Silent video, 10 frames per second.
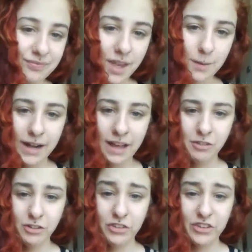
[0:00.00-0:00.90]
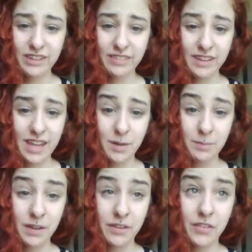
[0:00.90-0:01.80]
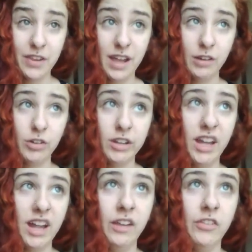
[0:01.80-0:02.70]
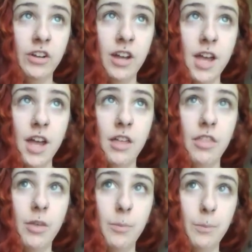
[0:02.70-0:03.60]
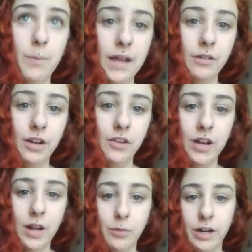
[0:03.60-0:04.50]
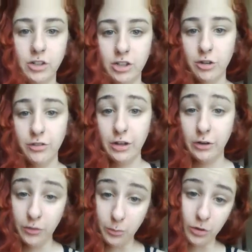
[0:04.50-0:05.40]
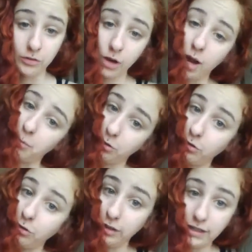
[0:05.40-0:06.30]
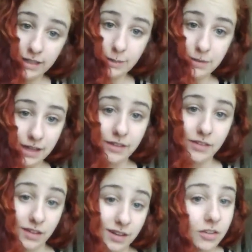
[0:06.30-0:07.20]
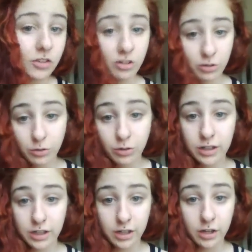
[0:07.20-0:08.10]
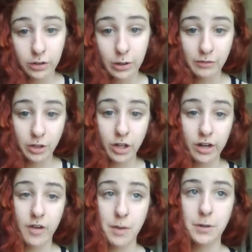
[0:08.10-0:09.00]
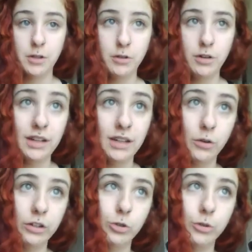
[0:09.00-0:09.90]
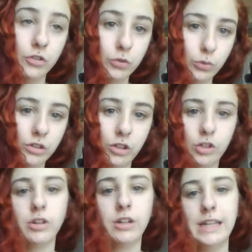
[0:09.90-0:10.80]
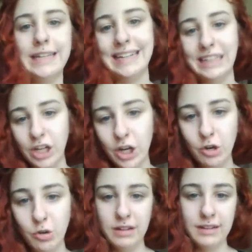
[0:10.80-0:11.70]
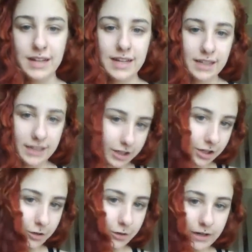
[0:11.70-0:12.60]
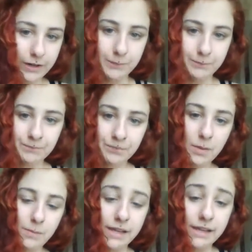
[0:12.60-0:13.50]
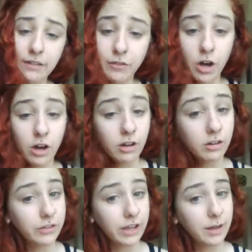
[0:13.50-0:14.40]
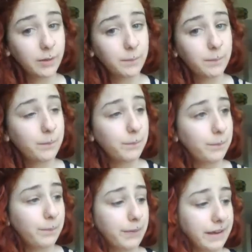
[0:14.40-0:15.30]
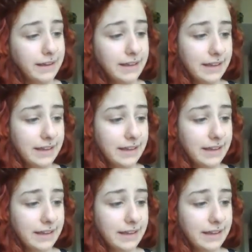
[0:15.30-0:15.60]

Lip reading: But after seeing the campus, I realized the main reason I wanted to go there is more for opportunity, because it is New York. You know, you have a lot of opportunity going to a school in New York and getting known and, you know, being involved. But